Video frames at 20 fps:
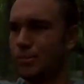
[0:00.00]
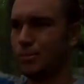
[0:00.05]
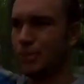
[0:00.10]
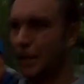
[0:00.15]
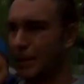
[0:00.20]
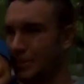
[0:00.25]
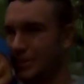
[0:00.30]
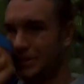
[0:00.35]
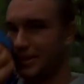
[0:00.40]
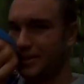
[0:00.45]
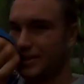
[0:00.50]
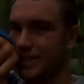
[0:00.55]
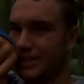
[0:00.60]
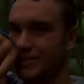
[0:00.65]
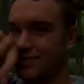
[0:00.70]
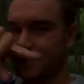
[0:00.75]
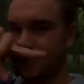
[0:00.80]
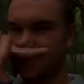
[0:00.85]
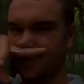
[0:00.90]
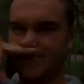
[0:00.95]
Probably gonna
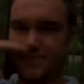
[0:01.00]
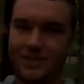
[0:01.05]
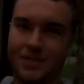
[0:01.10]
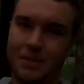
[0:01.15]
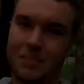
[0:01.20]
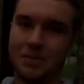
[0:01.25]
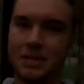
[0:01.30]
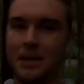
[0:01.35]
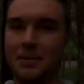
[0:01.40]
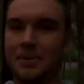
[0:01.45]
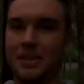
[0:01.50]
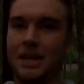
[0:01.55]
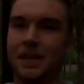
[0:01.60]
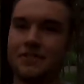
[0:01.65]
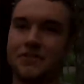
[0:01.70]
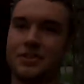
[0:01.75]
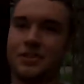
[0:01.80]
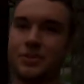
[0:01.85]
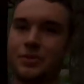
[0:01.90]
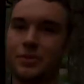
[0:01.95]
leave sometime in the
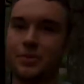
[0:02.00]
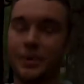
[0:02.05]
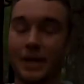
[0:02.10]
afternoon.